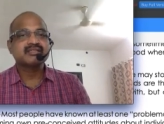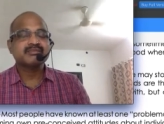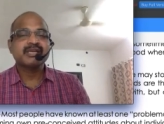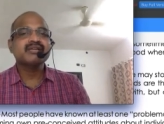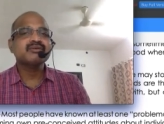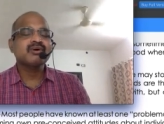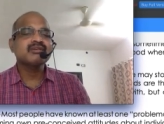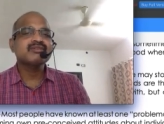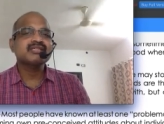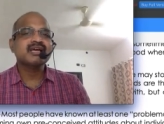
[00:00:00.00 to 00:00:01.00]
it's better to
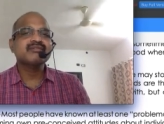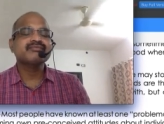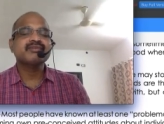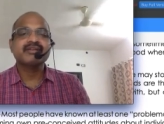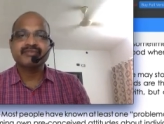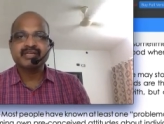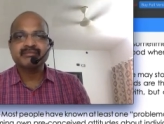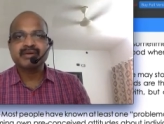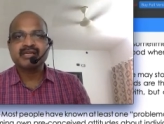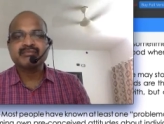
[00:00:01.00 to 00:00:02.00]
always have for every
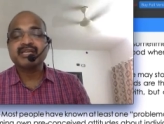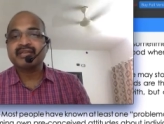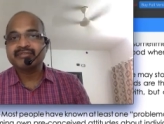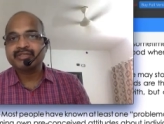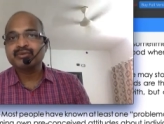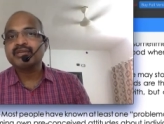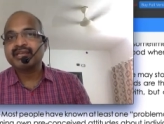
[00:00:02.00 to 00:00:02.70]
department every role